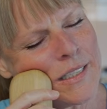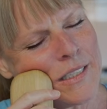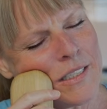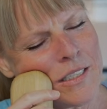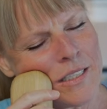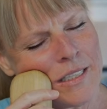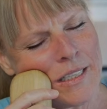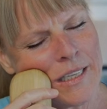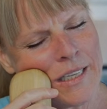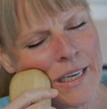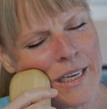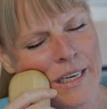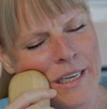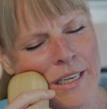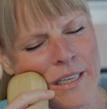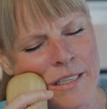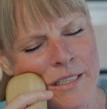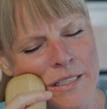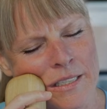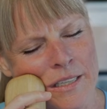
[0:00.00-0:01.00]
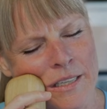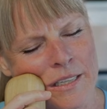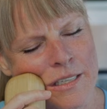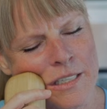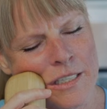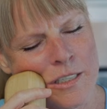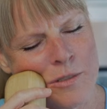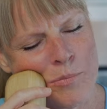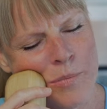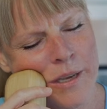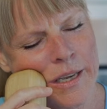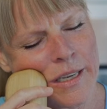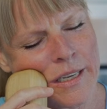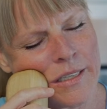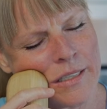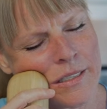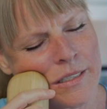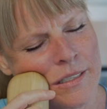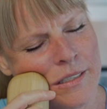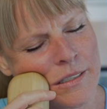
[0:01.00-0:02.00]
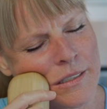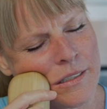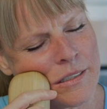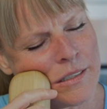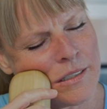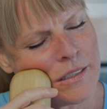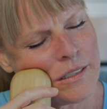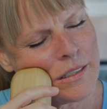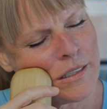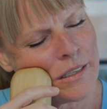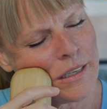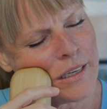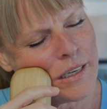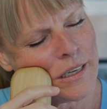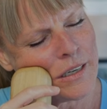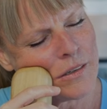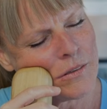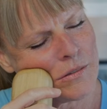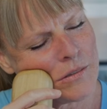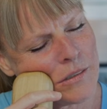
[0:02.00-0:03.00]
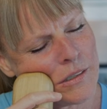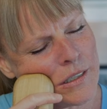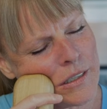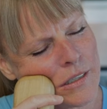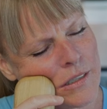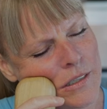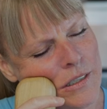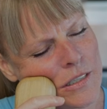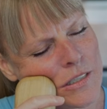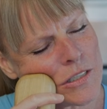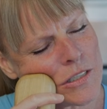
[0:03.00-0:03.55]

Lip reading: to just get into this space and really